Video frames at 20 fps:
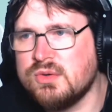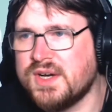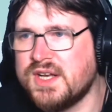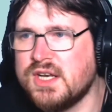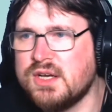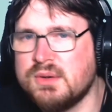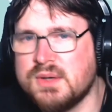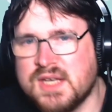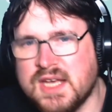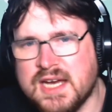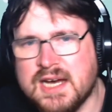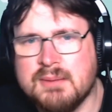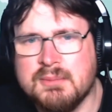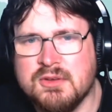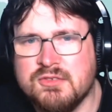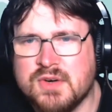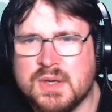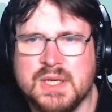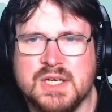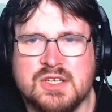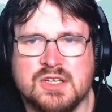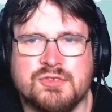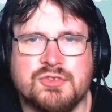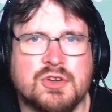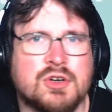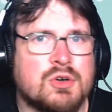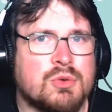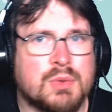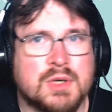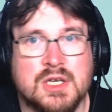I know it can be very
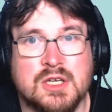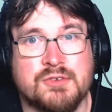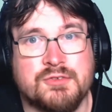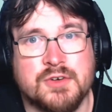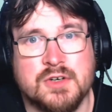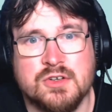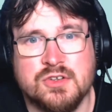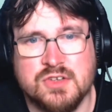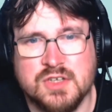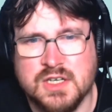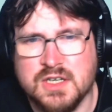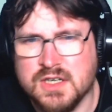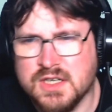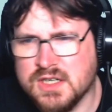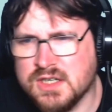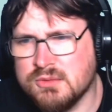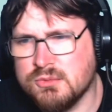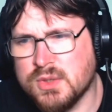difficult when you're first starting.